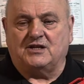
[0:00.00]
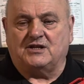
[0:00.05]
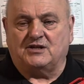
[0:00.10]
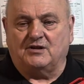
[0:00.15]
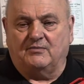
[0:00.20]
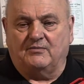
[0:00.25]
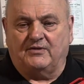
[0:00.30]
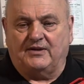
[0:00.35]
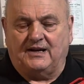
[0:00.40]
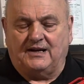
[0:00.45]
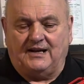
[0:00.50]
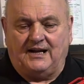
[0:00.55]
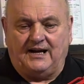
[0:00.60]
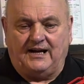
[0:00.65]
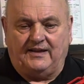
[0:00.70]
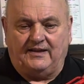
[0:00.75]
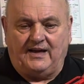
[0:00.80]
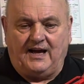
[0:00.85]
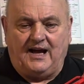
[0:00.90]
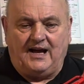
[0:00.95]
something
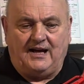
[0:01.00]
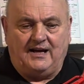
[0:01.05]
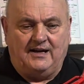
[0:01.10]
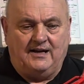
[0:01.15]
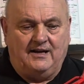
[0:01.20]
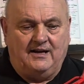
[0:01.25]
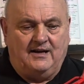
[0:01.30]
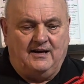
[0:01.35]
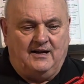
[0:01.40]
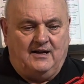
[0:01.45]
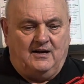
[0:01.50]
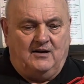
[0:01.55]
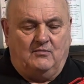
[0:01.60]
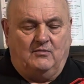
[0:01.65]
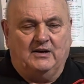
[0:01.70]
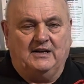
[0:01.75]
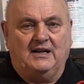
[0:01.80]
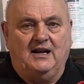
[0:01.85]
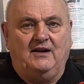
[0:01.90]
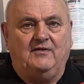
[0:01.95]
like that.
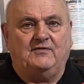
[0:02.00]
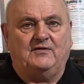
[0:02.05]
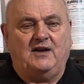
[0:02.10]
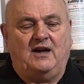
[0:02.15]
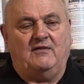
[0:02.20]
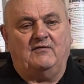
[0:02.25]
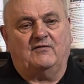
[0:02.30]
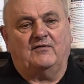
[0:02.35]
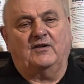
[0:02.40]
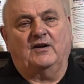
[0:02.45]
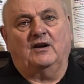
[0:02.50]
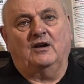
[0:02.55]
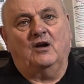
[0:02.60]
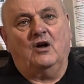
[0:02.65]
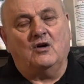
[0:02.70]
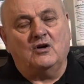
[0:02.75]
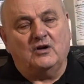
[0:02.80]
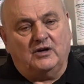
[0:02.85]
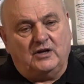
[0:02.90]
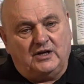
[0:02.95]
We'd left it in for a
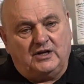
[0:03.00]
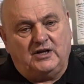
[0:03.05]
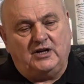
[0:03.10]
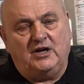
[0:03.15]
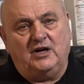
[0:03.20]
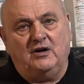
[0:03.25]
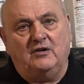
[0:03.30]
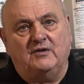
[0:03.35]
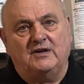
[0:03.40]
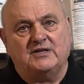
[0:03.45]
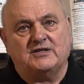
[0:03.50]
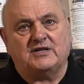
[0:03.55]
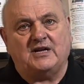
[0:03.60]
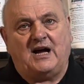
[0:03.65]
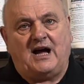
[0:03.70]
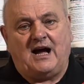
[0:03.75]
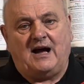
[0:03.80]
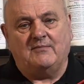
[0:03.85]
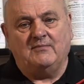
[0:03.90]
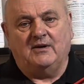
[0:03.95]
longer curing
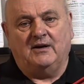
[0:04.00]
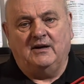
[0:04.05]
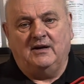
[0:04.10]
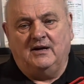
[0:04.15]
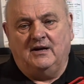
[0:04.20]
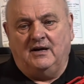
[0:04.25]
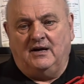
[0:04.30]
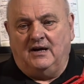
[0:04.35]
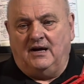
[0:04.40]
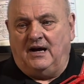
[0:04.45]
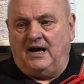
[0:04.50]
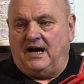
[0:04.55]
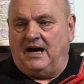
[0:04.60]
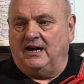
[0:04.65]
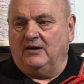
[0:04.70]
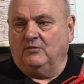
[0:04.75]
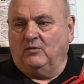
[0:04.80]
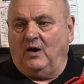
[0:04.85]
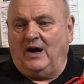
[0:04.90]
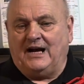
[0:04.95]
time,
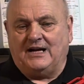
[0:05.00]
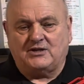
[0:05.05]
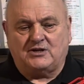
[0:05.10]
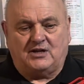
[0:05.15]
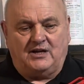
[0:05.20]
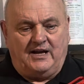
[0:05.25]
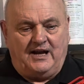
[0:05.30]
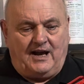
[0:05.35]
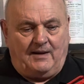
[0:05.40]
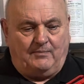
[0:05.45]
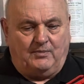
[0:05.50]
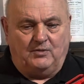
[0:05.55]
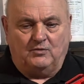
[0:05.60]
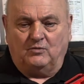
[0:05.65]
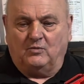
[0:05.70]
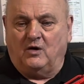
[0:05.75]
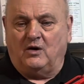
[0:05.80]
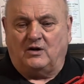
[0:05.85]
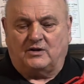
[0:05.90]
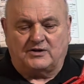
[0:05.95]
and what actually happened
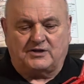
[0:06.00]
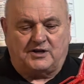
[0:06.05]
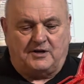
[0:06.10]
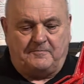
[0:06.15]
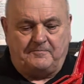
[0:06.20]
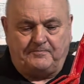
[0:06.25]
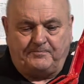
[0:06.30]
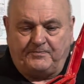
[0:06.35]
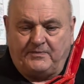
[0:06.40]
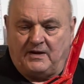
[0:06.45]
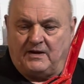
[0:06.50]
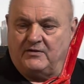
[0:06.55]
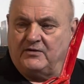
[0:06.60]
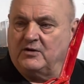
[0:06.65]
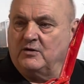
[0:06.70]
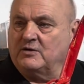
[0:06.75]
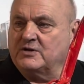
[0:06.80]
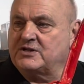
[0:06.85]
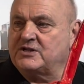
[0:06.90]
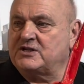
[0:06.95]
was there
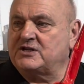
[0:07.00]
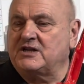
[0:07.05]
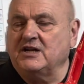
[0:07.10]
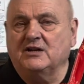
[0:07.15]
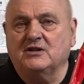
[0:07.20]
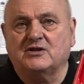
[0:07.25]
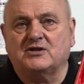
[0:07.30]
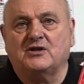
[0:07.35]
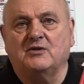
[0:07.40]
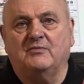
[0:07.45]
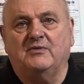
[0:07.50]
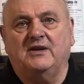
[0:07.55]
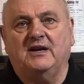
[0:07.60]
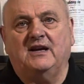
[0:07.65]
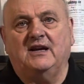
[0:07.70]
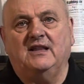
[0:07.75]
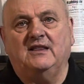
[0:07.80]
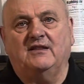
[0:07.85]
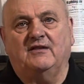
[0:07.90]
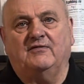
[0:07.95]
was still something
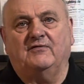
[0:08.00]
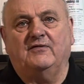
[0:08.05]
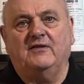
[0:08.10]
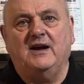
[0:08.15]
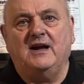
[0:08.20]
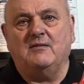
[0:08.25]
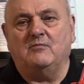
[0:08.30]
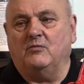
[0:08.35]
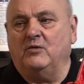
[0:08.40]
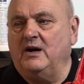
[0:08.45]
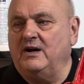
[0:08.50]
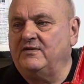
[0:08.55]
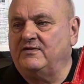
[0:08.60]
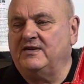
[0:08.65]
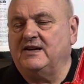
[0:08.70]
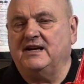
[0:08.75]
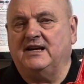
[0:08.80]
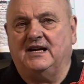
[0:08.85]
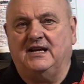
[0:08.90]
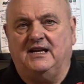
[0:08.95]
in the frame. We're
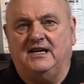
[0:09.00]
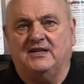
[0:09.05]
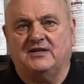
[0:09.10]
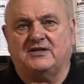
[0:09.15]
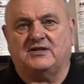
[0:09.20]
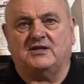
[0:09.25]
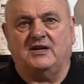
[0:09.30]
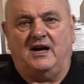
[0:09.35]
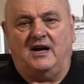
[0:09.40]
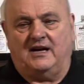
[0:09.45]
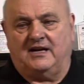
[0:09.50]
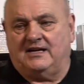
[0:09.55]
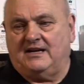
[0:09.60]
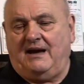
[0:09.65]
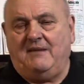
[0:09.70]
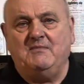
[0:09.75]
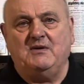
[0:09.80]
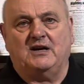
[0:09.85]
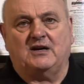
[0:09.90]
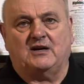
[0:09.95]
thinking it's a
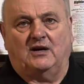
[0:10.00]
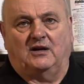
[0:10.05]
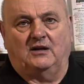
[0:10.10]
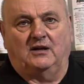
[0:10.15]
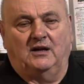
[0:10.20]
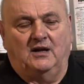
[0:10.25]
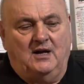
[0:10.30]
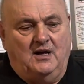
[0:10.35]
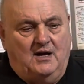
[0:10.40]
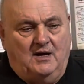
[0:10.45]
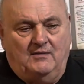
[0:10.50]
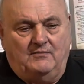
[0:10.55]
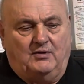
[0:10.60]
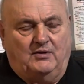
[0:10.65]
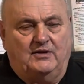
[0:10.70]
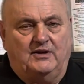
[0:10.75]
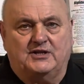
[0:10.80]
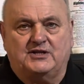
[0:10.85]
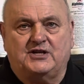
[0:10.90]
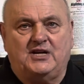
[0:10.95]
chemical, but
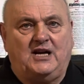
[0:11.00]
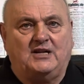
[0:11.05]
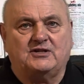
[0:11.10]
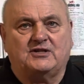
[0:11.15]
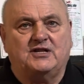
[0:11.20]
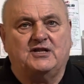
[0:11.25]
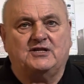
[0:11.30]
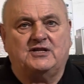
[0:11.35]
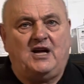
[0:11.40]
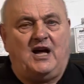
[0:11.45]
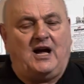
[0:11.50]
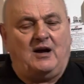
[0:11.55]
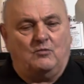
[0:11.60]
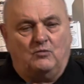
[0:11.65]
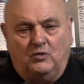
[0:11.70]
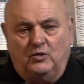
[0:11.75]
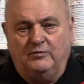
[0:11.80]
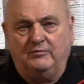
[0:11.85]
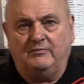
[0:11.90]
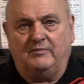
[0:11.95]
the chances are it
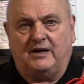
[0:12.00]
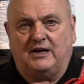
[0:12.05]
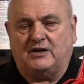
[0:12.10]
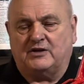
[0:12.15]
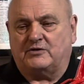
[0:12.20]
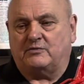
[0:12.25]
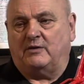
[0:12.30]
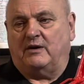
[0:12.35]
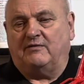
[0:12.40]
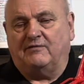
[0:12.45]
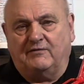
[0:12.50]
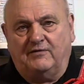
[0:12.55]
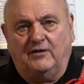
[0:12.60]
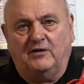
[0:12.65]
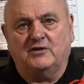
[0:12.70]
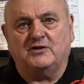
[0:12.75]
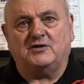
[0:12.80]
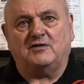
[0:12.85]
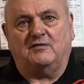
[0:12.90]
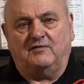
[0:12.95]
wouldn't, because we
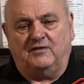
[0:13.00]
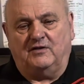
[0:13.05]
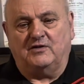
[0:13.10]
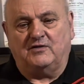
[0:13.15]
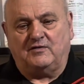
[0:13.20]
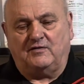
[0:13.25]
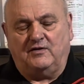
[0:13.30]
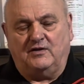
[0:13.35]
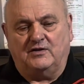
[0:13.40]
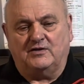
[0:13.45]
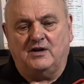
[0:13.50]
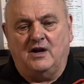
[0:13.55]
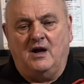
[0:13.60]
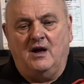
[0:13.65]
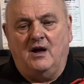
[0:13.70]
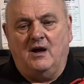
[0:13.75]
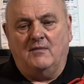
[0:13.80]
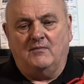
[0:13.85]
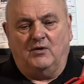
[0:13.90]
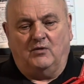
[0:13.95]
flush. But
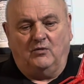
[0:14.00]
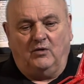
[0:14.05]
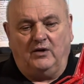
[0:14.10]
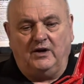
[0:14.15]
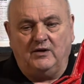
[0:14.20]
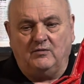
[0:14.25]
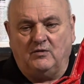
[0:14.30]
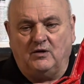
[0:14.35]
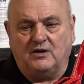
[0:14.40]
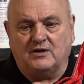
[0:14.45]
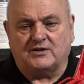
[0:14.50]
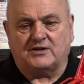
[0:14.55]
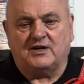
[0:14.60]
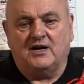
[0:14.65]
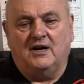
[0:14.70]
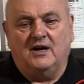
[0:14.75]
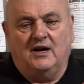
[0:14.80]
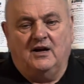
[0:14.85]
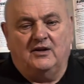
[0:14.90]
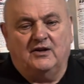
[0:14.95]
what it was,
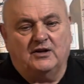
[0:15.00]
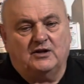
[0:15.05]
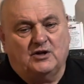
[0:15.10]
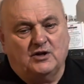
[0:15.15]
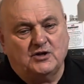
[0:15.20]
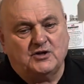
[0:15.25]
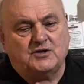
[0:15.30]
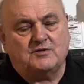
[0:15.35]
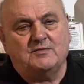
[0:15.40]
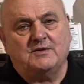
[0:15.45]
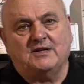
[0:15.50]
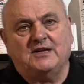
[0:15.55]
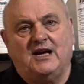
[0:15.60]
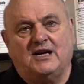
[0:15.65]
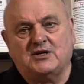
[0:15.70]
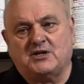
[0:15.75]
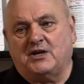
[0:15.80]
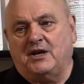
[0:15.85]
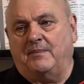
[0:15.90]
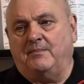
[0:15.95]
the customer had
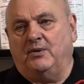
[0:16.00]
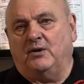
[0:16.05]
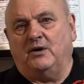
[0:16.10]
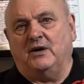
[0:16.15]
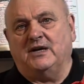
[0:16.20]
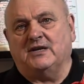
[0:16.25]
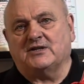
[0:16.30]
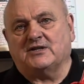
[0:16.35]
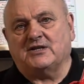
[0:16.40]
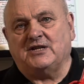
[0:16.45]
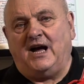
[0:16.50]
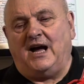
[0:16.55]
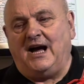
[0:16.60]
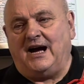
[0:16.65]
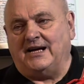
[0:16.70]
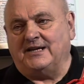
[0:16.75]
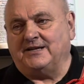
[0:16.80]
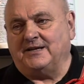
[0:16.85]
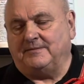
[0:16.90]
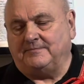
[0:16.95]
actually put
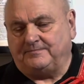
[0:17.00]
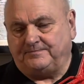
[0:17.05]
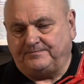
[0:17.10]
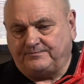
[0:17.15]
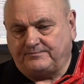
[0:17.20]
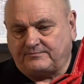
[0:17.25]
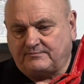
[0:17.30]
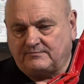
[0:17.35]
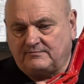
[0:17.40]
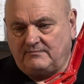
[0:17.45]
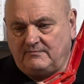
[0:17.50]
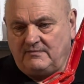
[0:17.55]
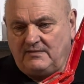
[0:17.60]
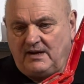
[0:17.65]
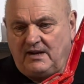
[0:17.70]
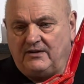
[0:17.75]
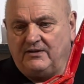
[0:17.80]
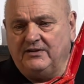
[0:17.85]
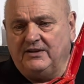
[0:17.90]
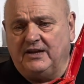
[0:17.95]
inside
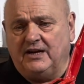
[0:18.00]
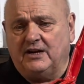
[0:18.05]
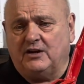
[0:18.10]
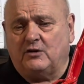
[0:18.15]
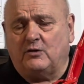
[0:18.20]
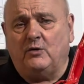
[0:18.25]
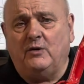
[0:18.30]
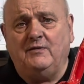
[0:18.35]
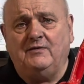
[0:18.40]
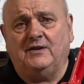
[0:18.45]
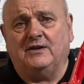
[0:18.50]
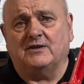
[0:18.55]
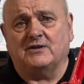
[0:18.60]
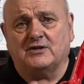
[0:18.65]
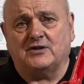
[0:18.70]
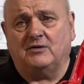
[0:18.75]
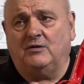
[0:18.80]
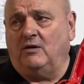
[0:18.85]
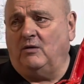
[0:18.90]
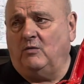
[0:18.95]
the equivalent
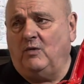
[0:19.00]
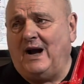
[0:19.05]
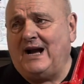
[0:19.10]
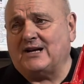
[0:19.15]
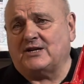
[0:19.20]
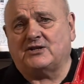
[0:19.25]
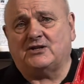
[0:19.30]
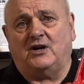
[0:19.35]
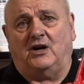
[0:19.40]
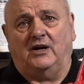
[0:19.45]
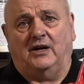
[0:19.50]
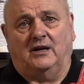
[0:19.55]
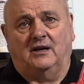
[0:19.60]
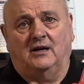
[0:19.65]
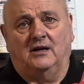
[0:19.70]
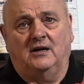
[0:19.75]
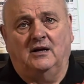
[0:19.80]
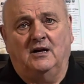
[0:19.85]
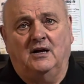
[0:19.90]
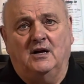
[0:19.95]
to a wax oil.
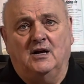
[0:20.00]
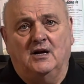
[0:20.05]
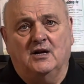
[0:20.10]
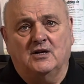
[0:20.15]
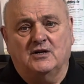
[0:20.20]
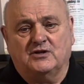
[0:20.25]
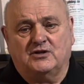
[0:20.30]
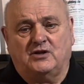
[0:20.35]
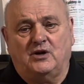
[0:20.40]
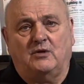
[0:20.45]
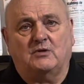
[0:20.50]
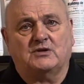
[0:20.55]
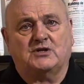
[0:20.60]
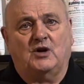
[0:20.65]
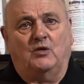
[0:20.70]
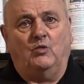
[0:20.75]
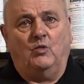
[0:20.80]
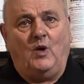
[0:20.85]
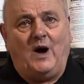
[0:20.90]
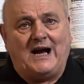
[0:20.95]
So it was a
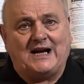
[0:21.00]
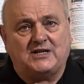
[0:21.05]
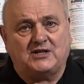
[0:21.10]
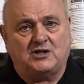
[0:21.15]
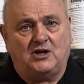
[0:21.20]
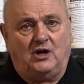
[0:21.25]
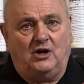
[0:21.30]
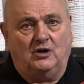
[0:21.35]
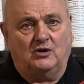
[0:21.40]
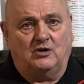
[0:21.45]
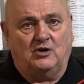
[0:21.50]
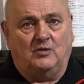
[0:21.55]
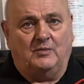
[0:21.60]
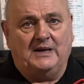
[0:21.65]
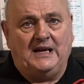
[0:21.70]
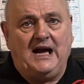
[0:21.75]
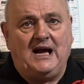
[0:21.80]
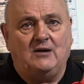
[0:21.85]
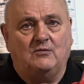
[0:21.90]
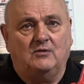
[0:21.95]
wax oil
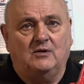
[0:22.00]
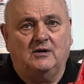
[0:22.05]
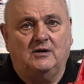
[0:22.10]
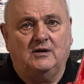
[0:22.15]
coming out.